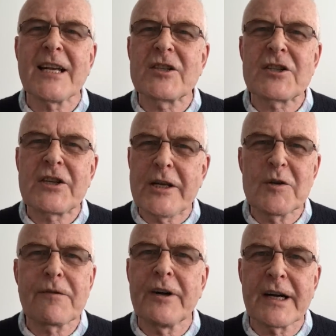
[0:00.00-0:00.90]

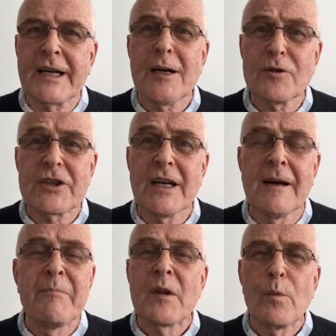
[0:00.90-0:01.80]
excuse for a culture,